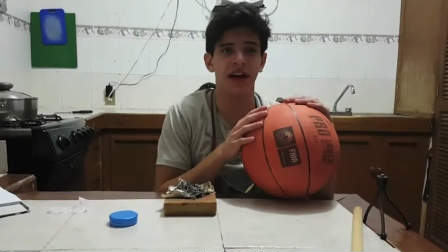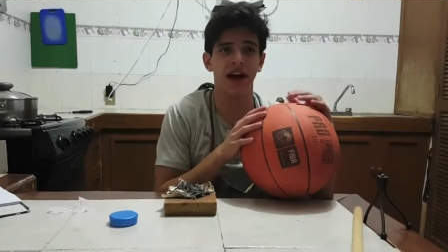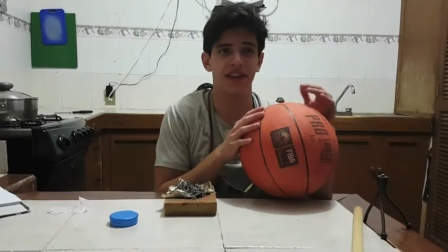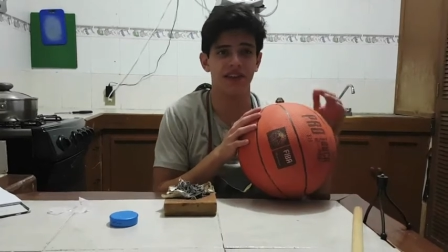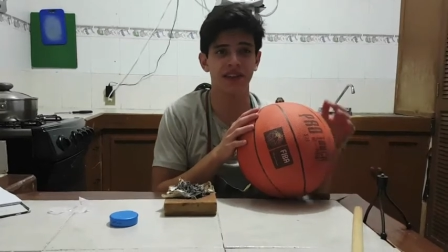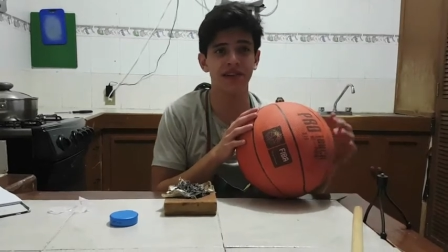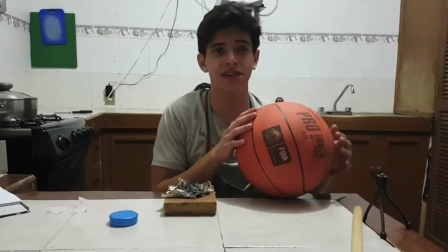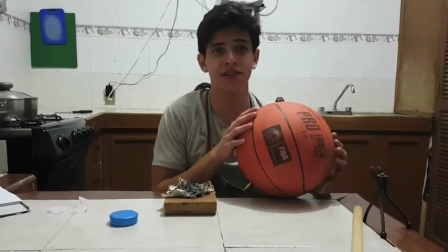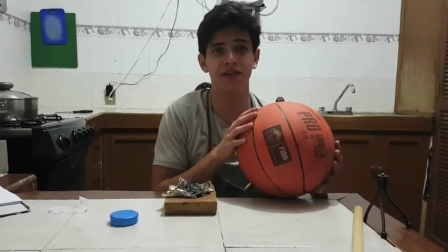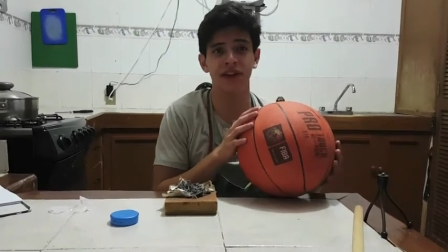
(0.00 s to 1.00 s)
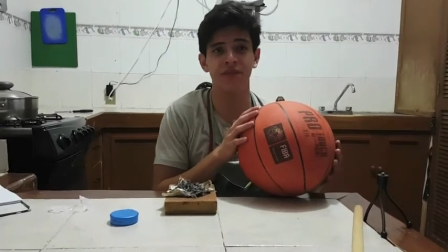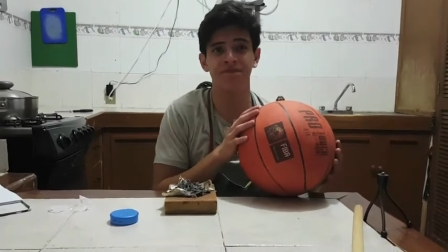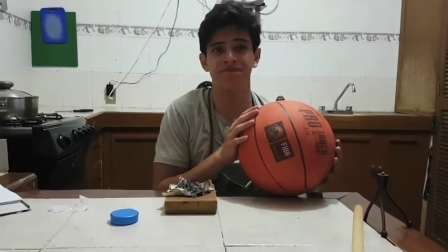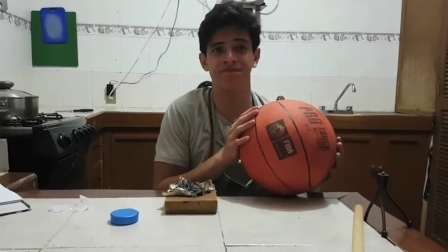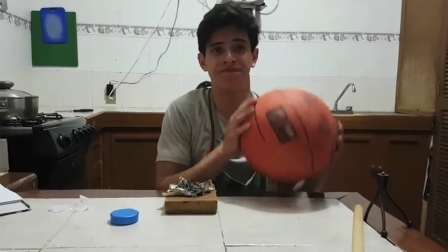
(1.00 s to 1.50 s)
At the center of
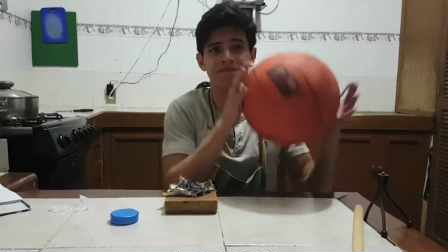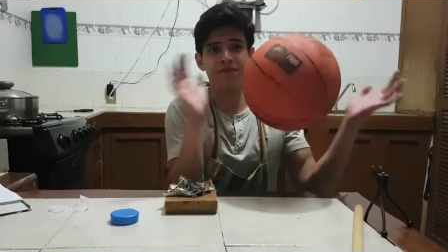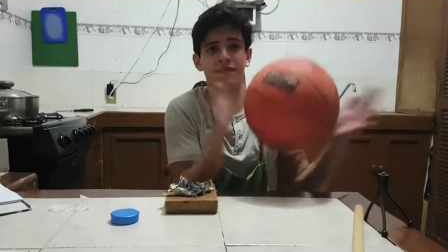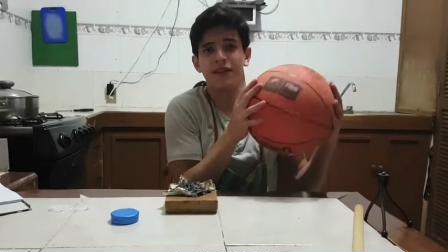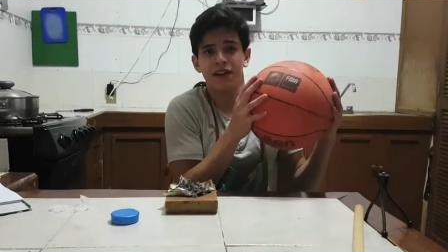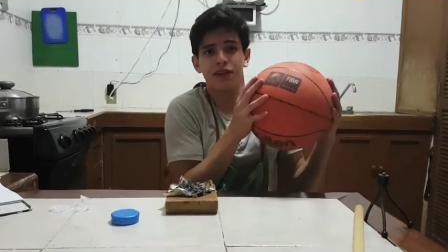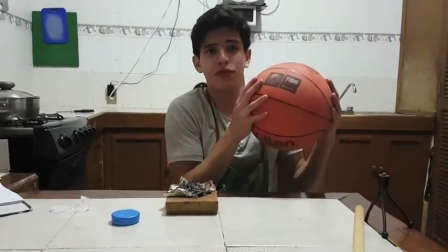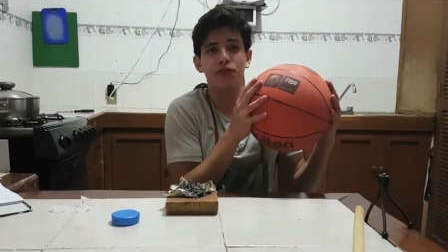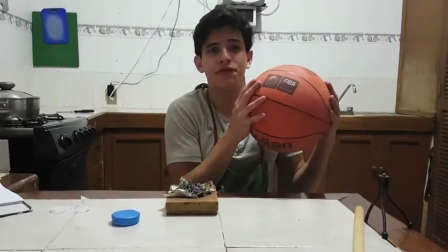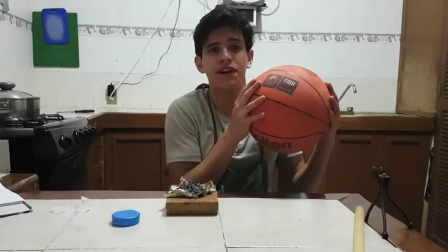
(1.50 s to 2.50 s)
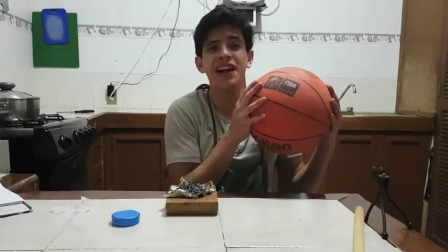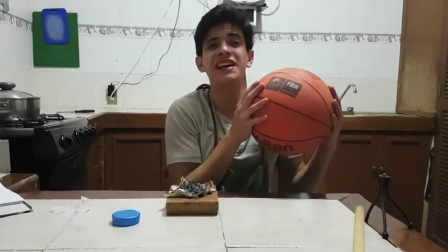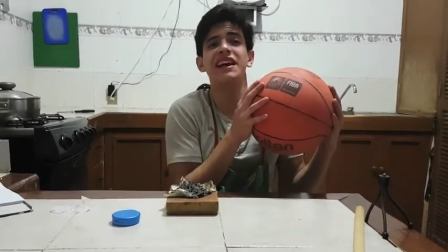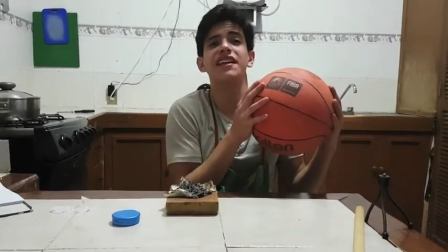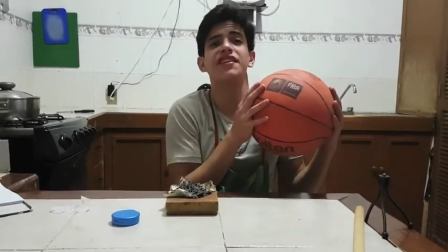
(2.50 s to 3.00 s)
it, we
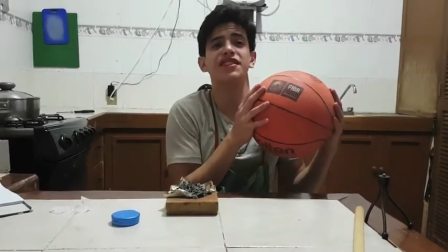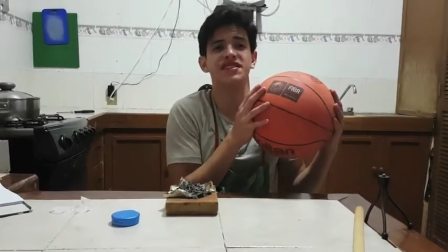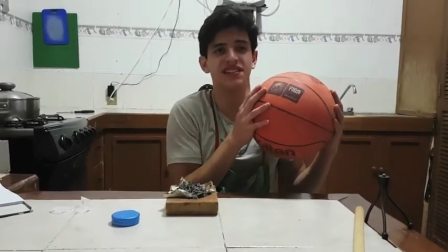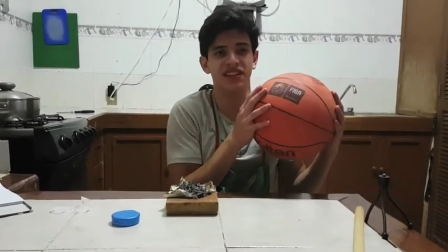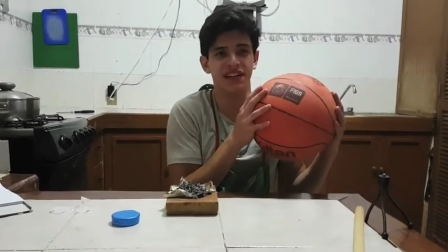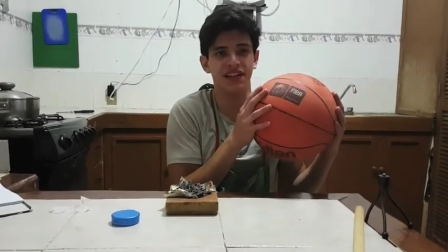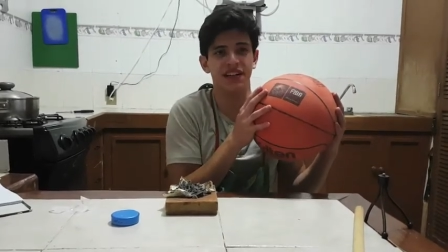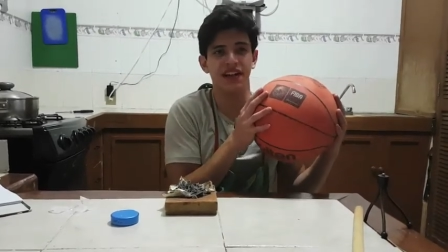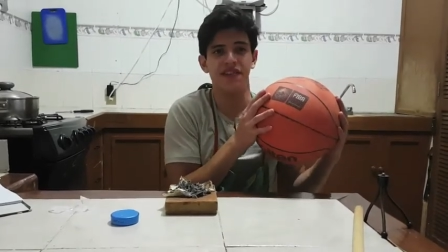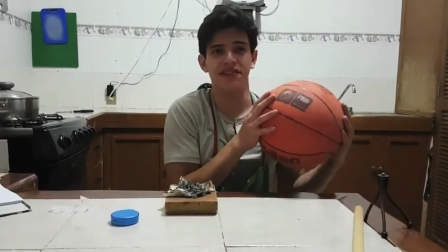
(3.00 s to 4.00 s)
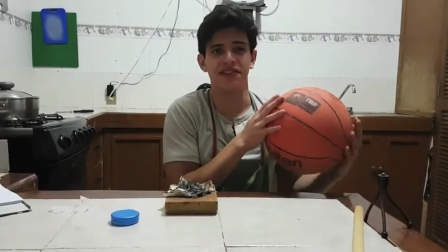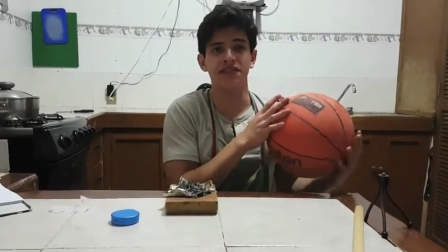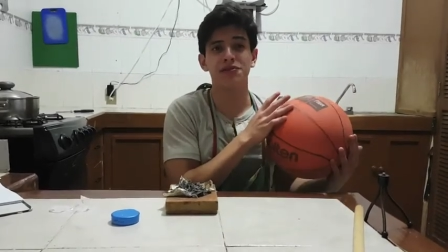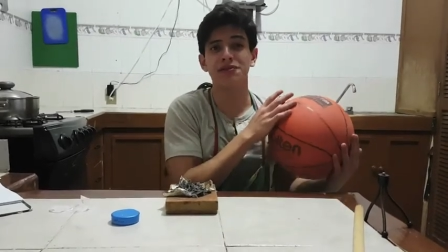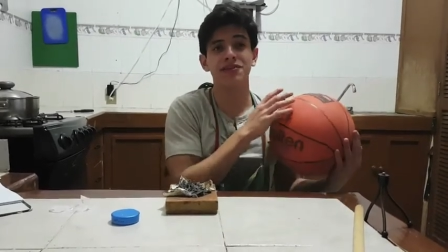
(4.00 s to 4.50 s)
find the Sun, the
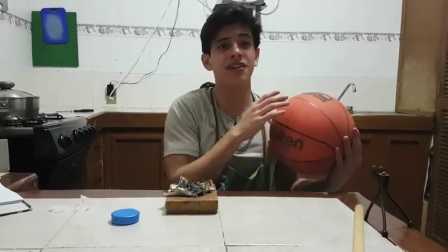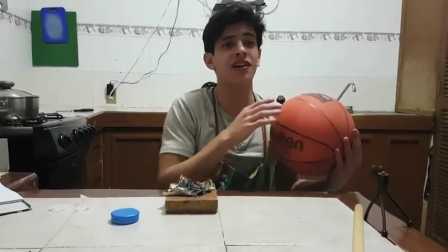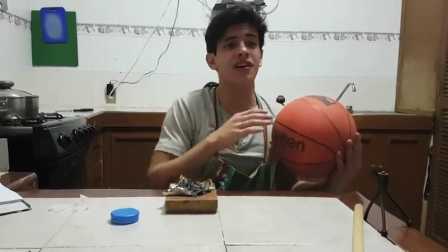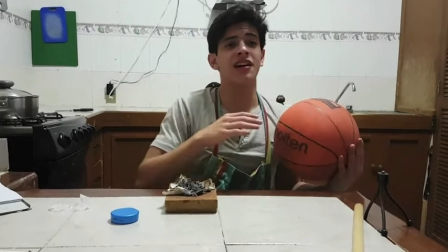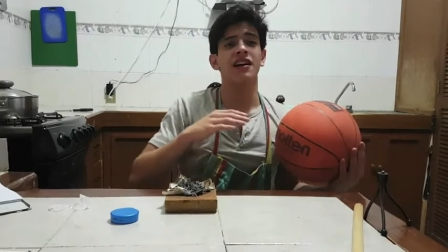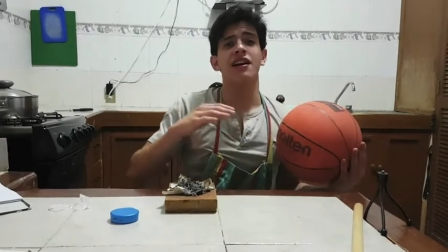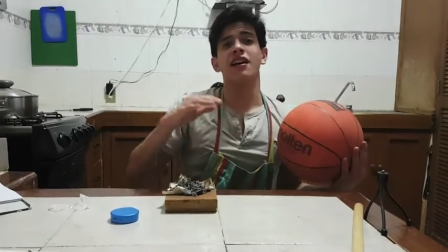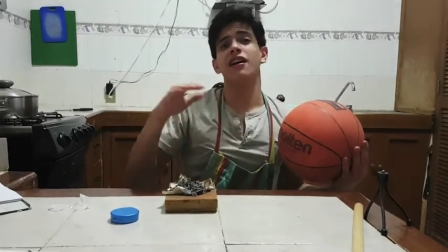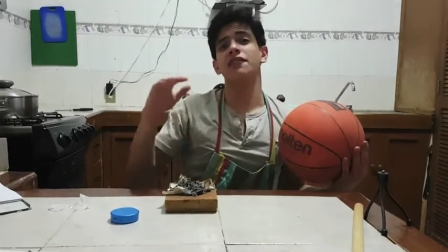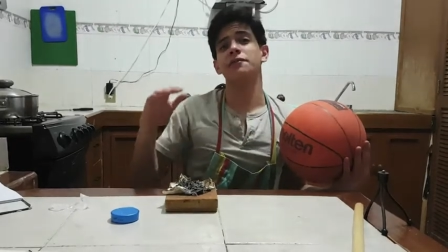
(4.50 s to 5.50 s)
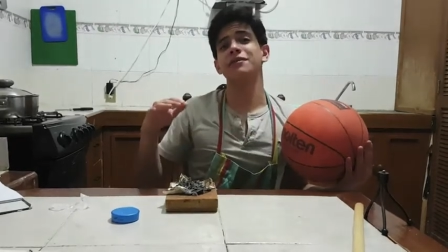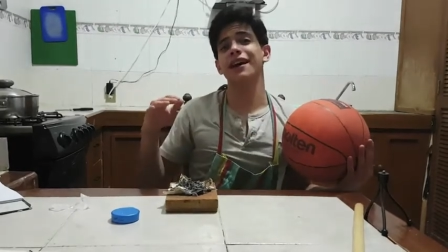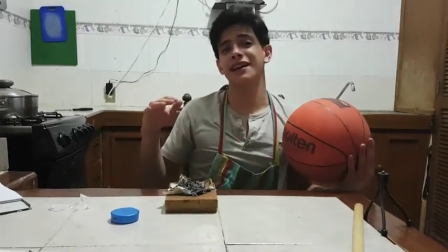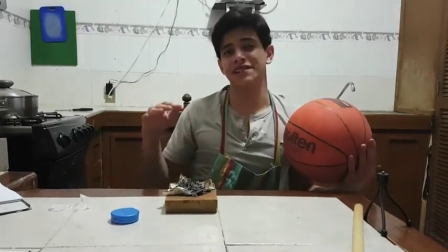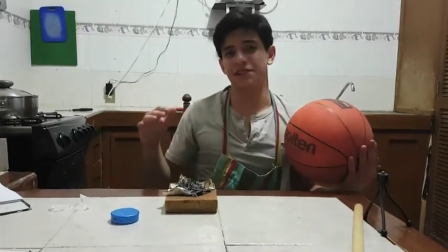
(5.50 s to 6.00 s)
central star of our
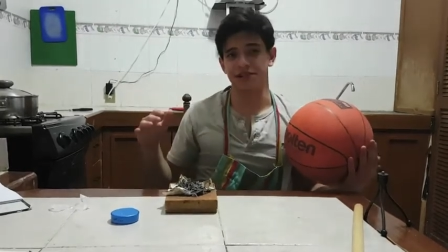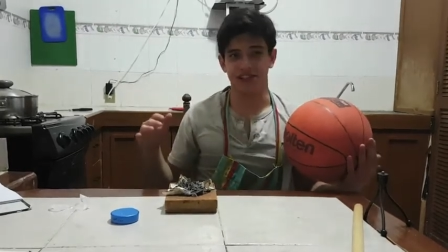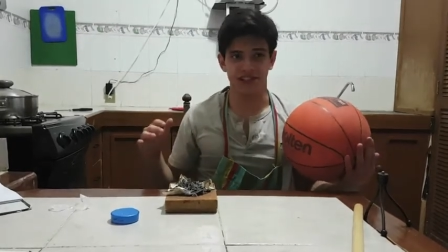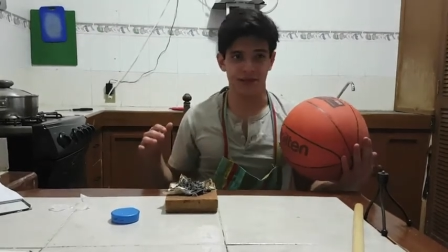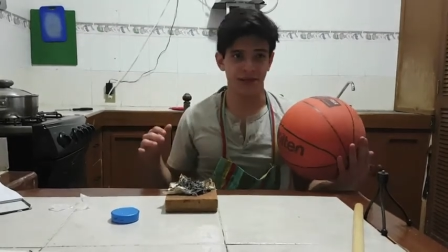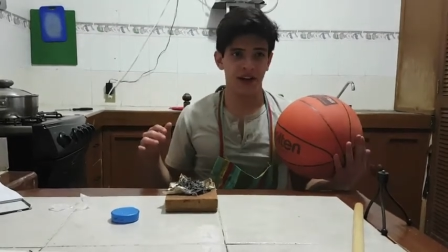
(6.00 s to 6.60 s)
planetary system,